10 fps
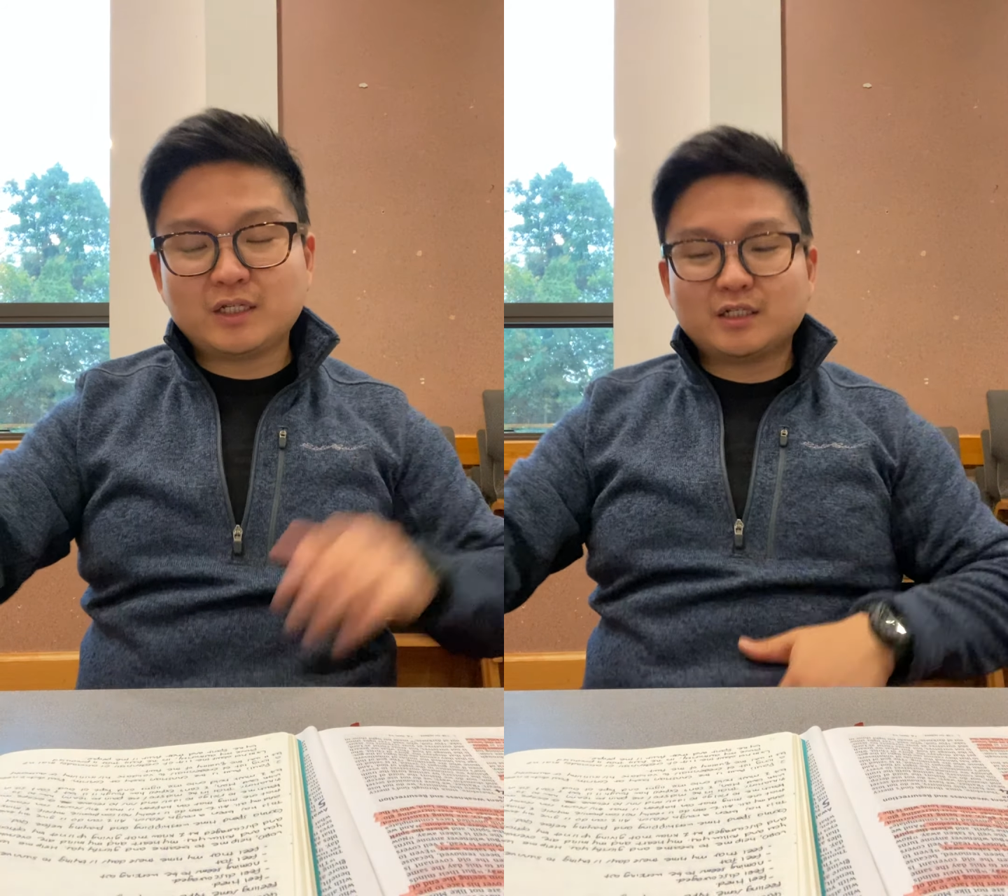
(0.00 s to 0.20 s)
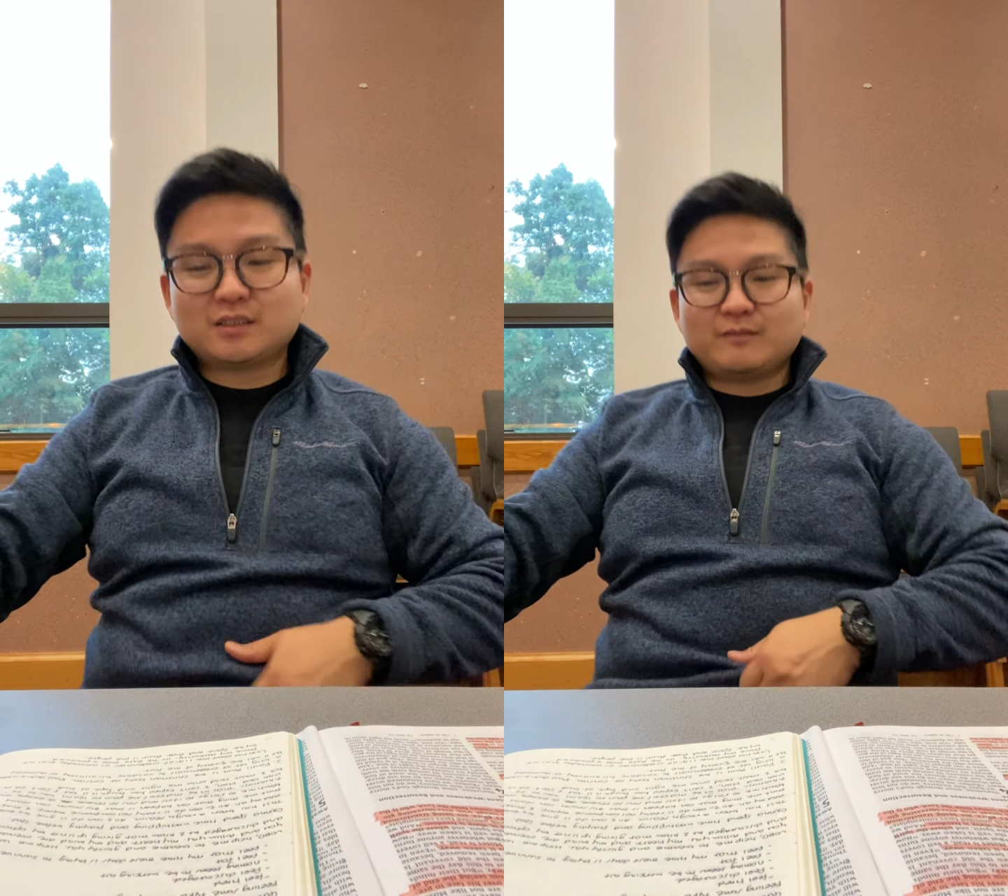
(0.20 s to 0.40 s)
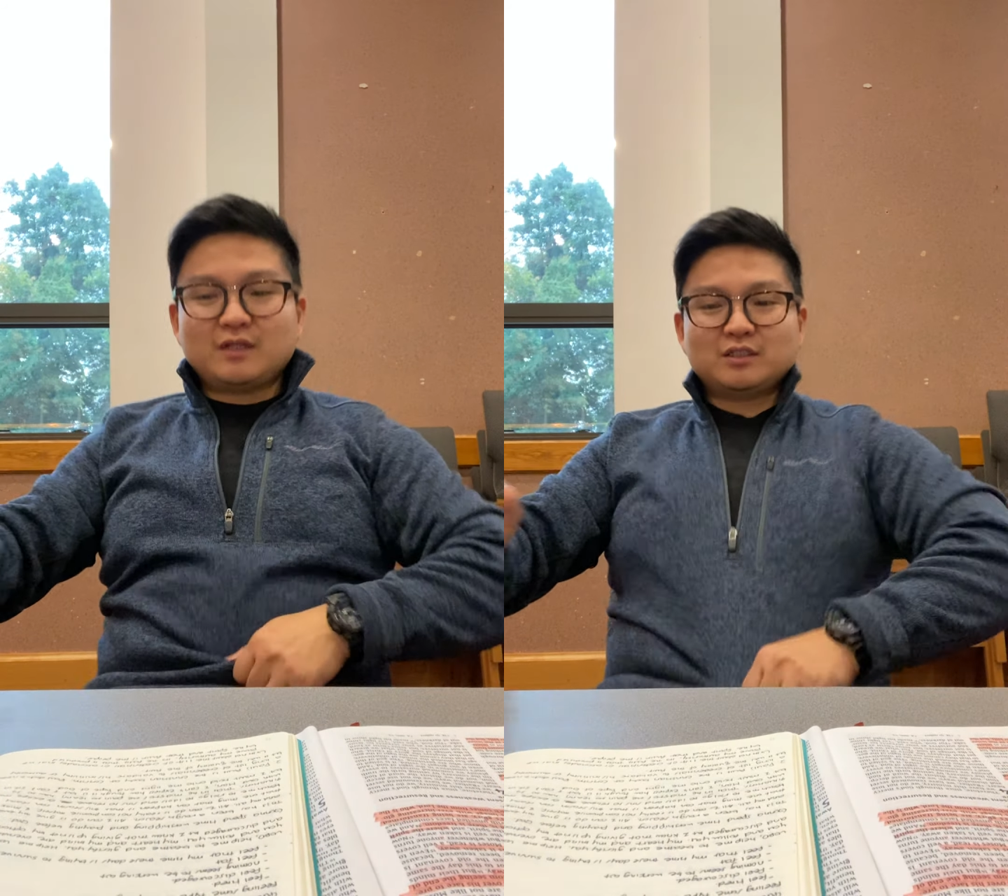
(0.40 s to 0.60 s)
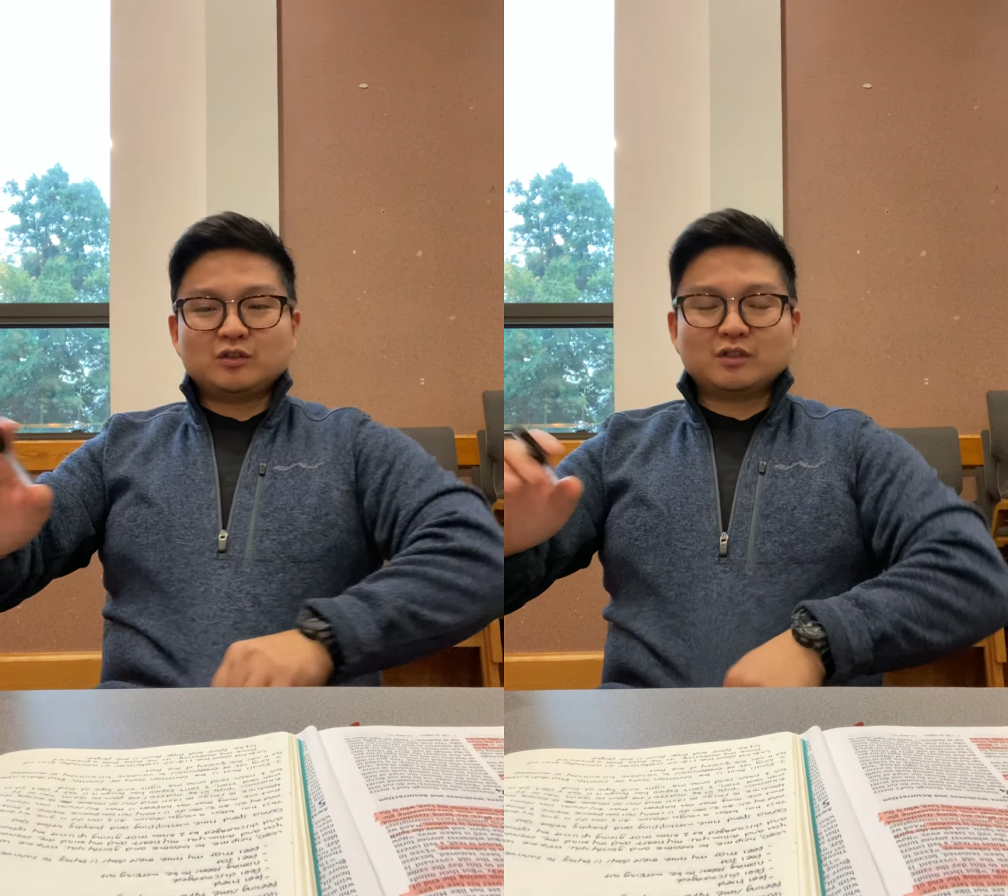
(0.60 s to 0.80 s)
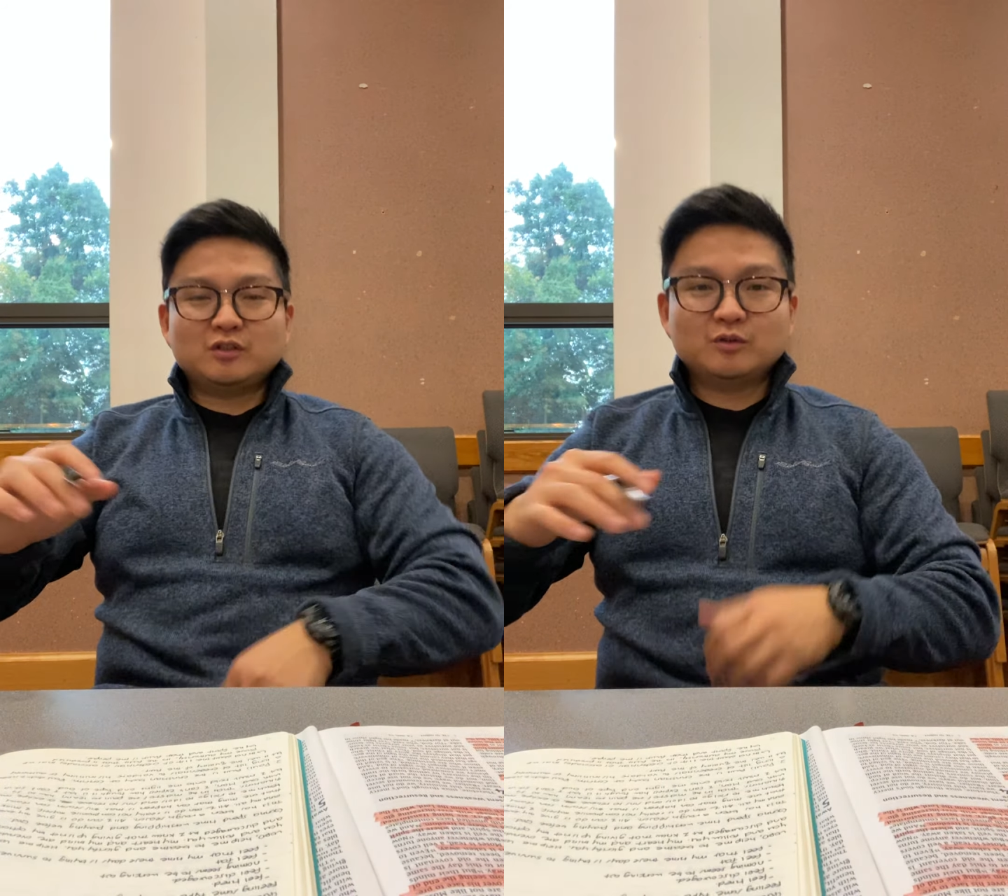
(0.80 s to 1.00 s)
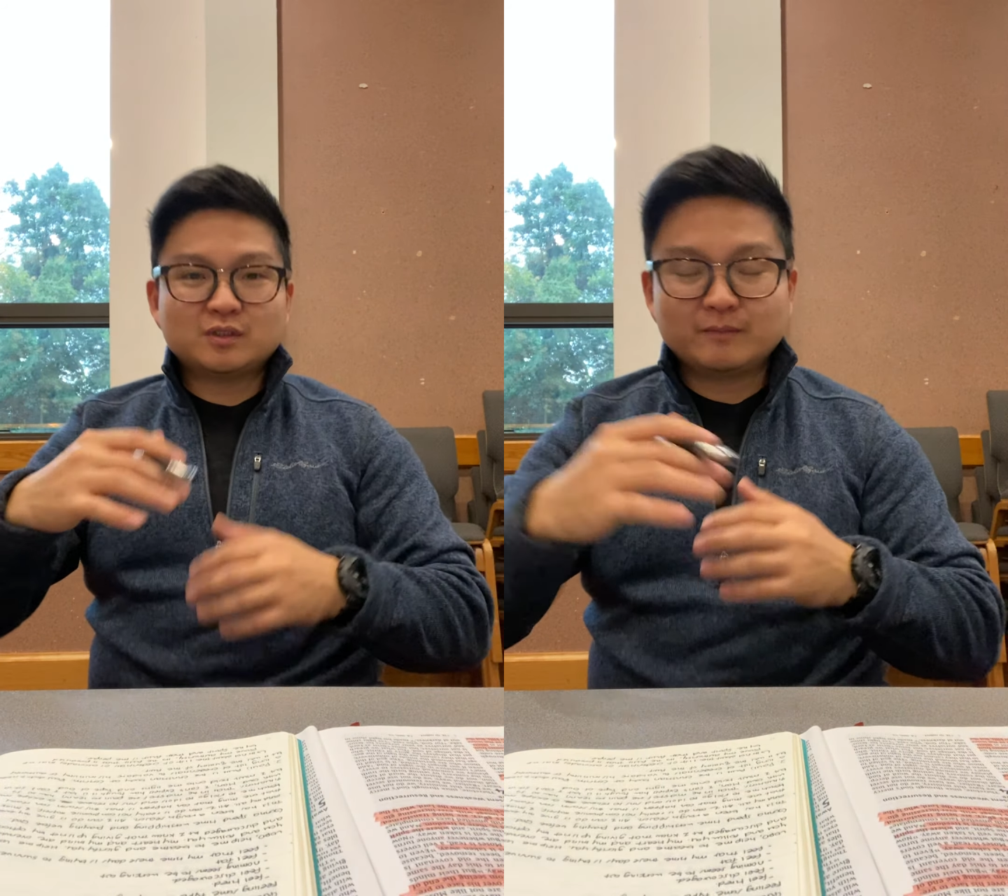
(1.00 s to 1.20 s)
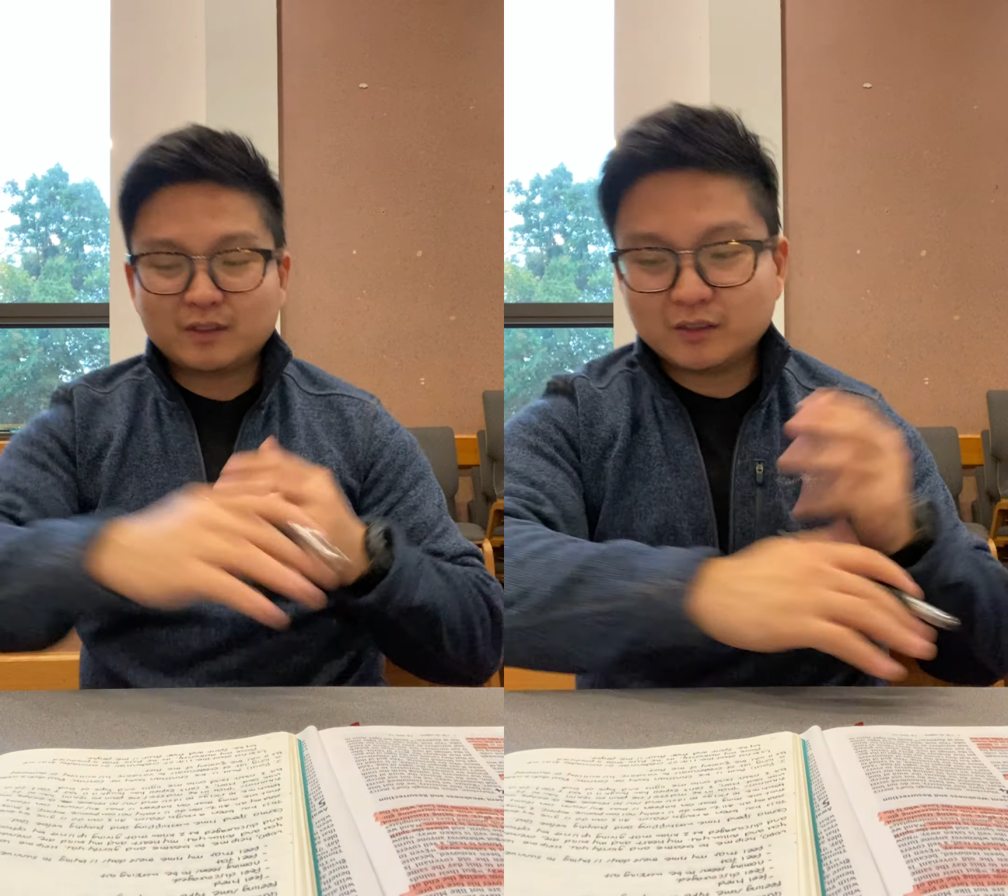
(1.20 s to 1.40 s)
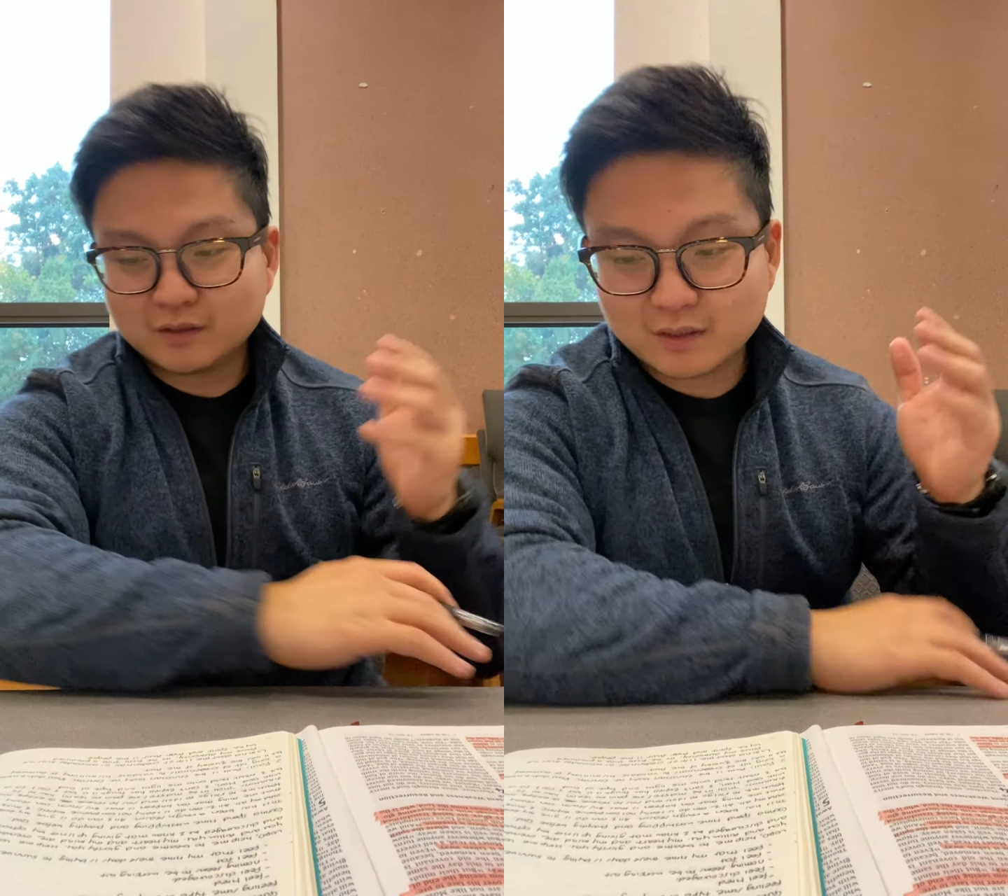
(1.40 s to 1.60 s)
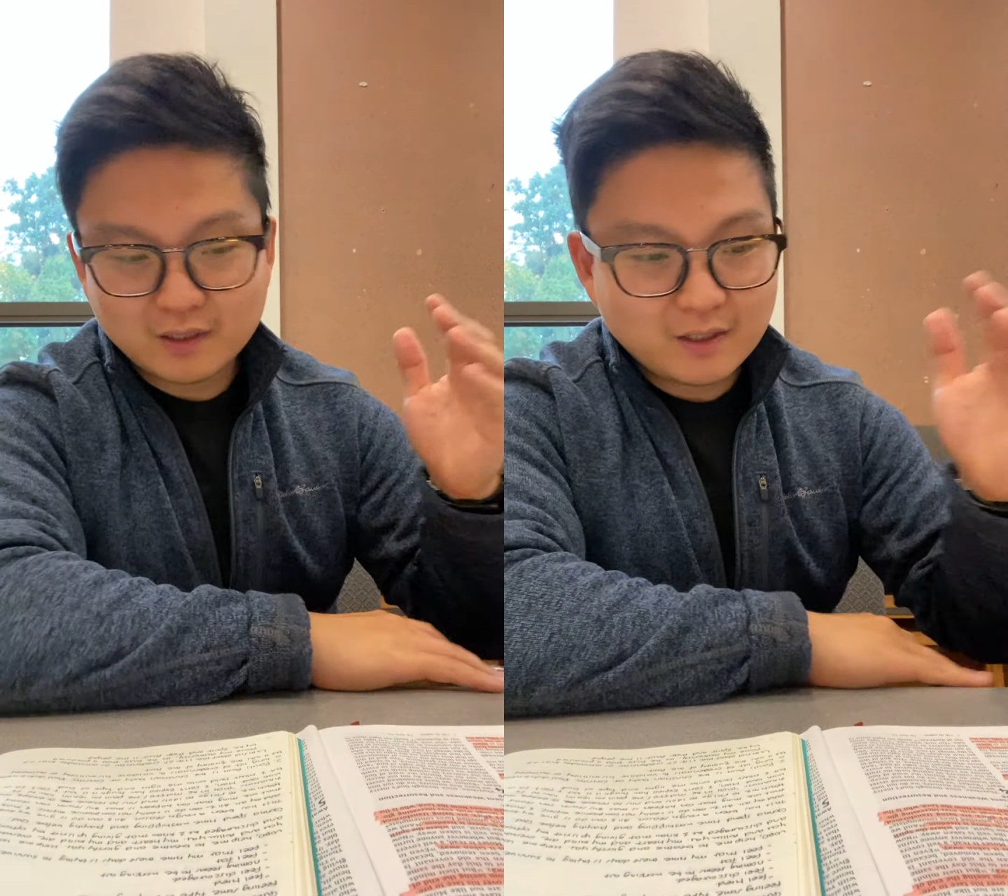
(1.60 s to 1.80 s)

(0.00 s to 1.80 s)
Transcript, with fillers: here's some things you can do, some things